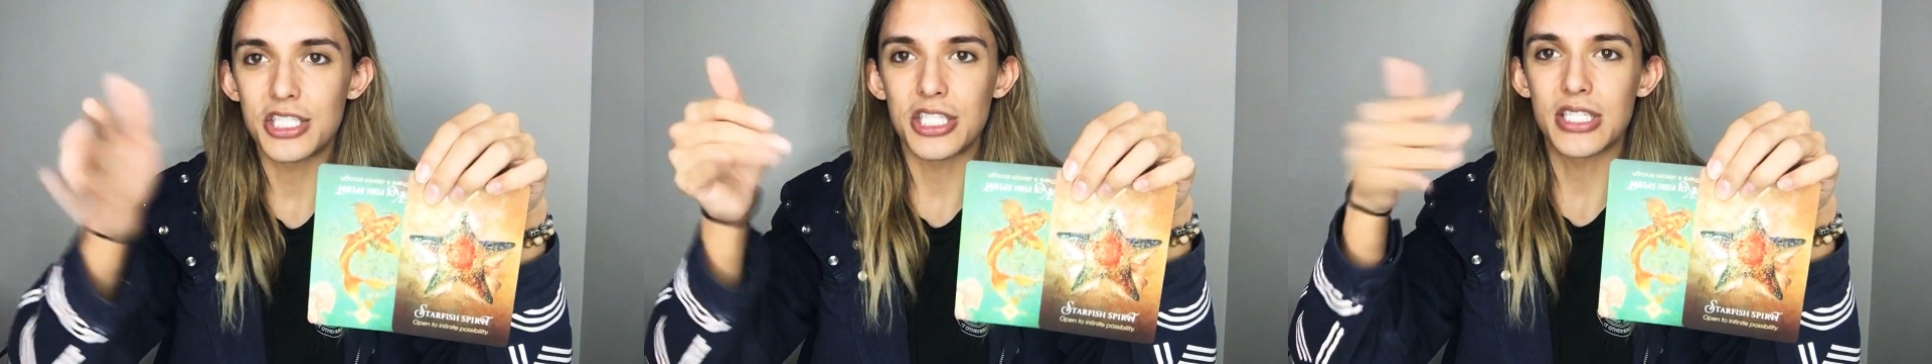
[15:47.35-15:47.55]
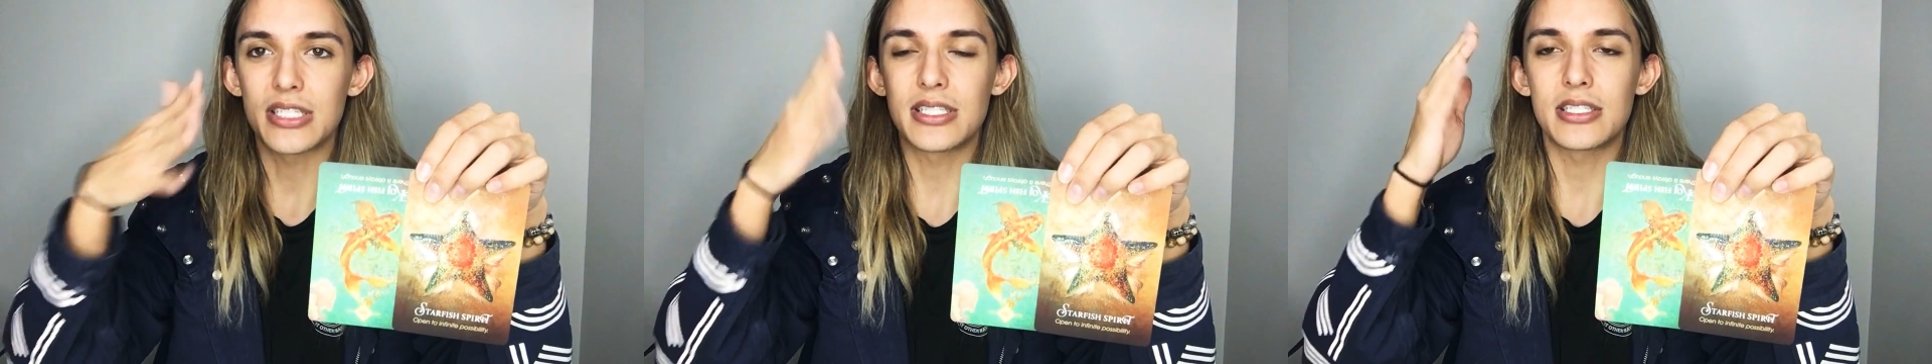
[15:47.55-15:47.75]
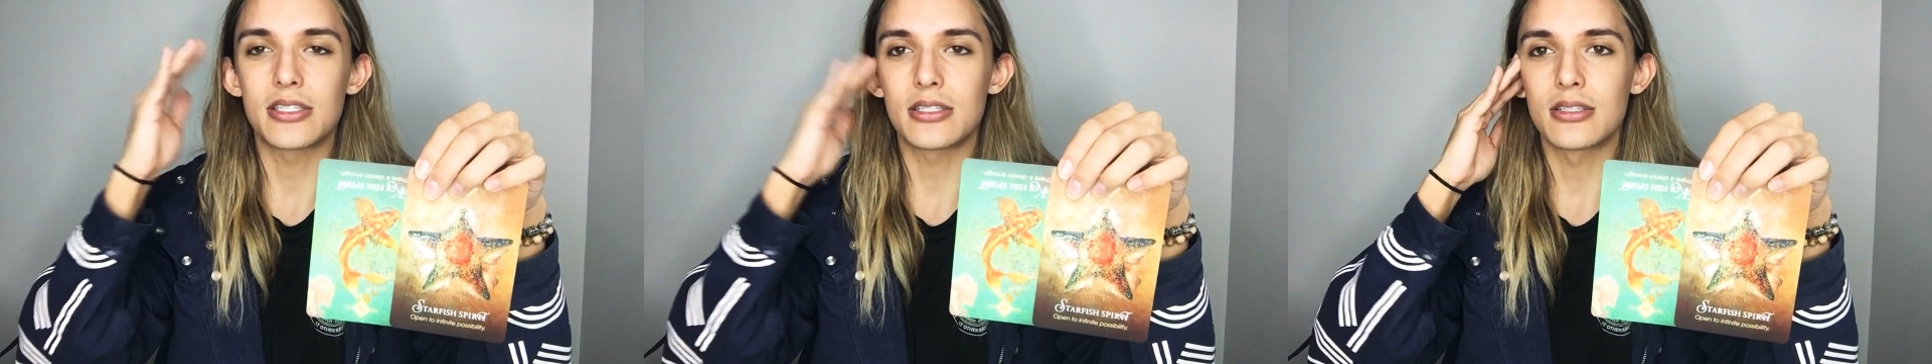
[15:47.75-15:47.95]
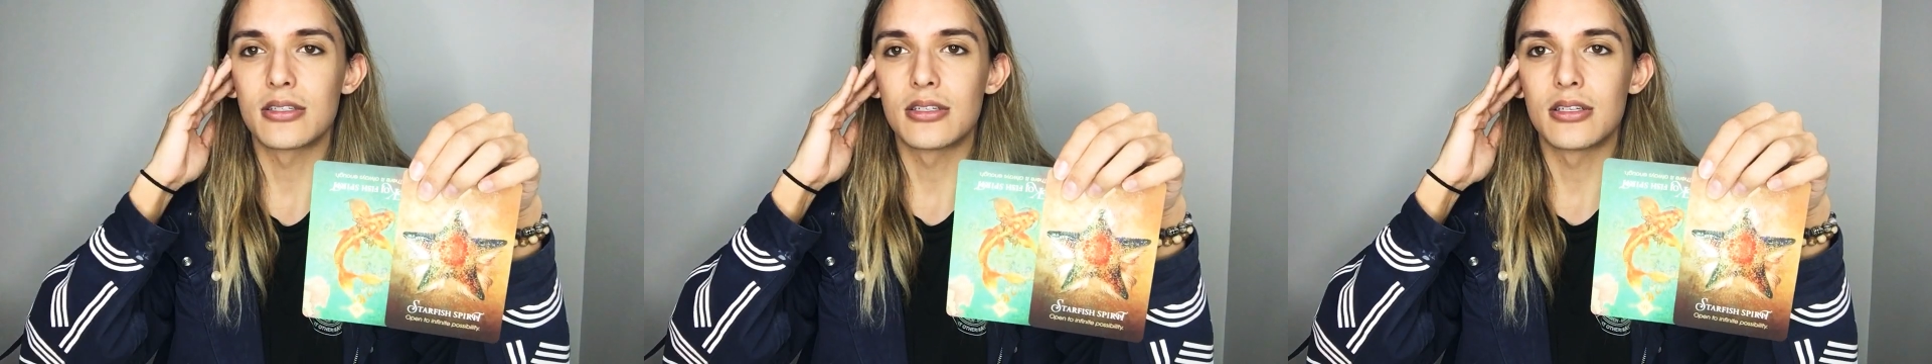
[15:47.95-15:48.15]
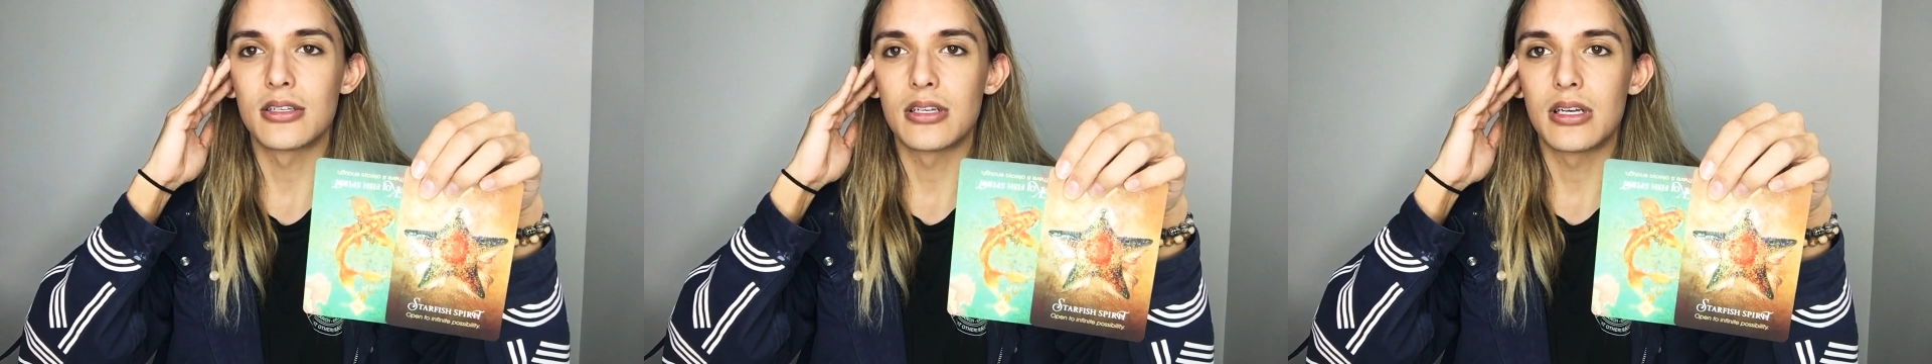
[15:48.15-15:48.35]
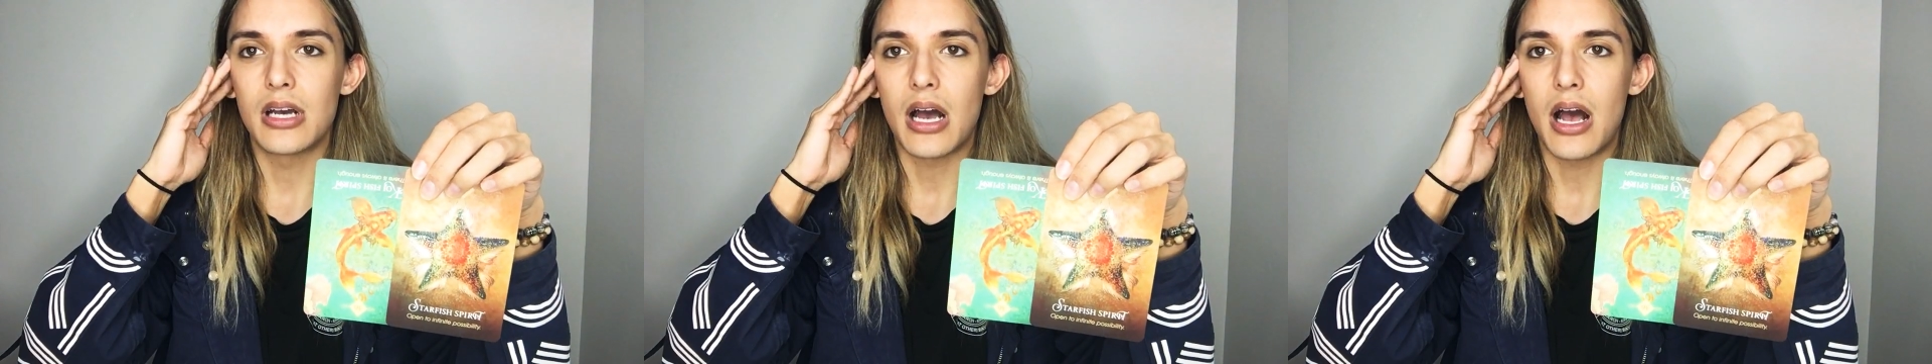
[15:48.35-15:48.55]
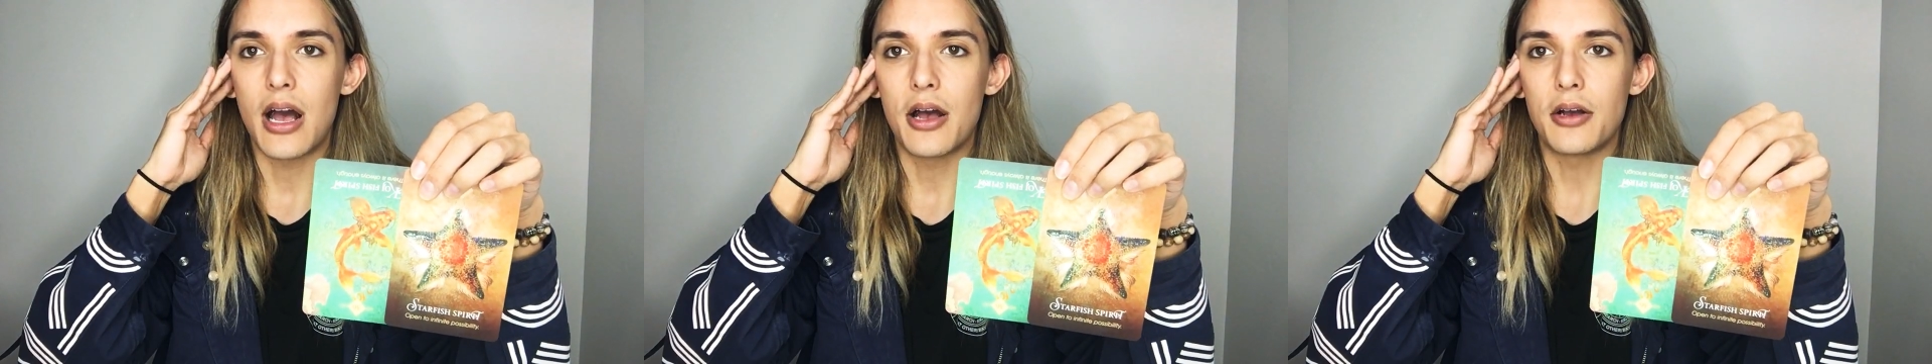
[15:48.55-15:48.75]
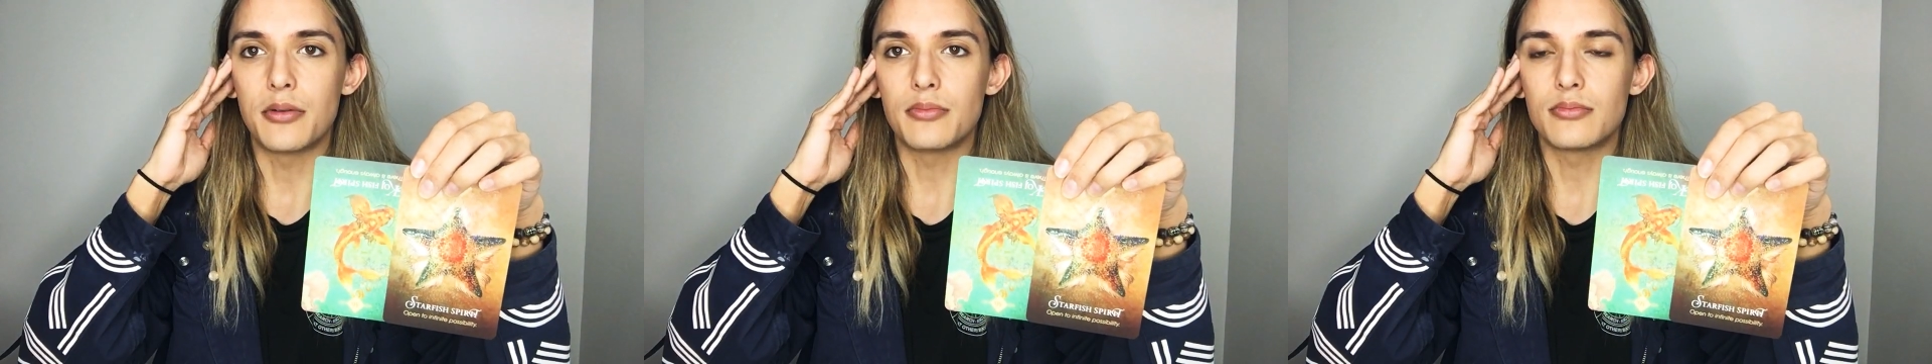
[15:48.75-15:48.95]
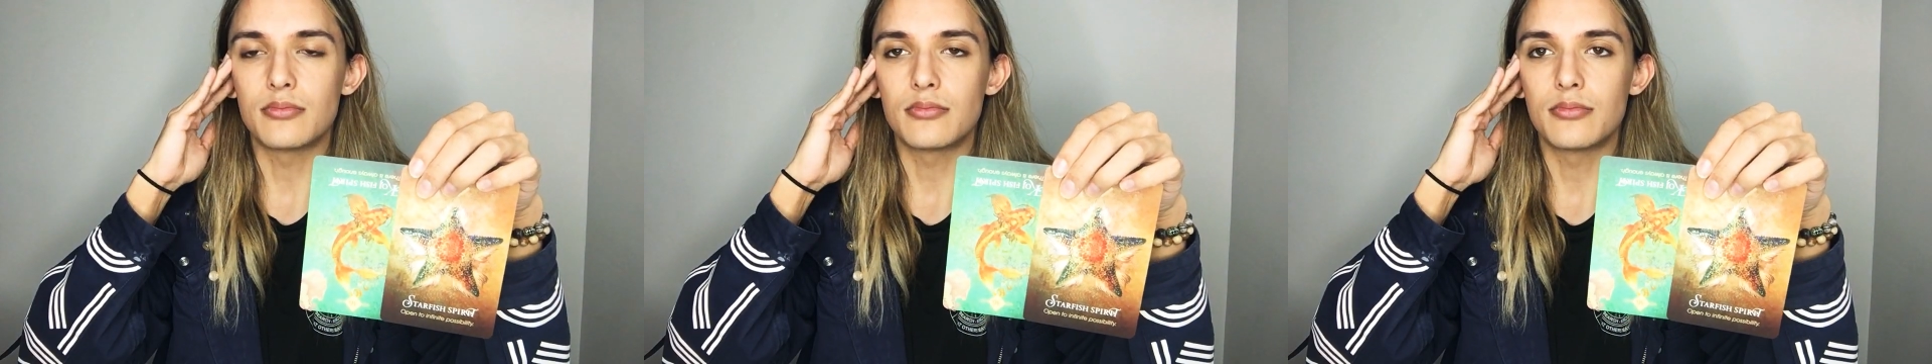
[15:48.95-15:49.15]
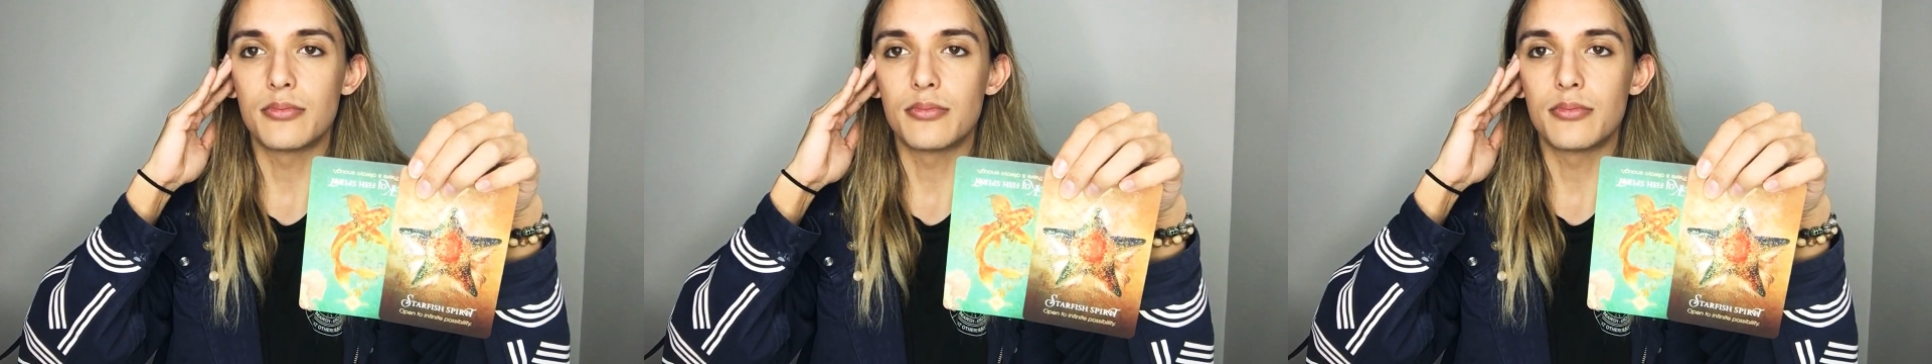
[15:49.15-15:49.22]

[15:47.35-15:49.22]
just go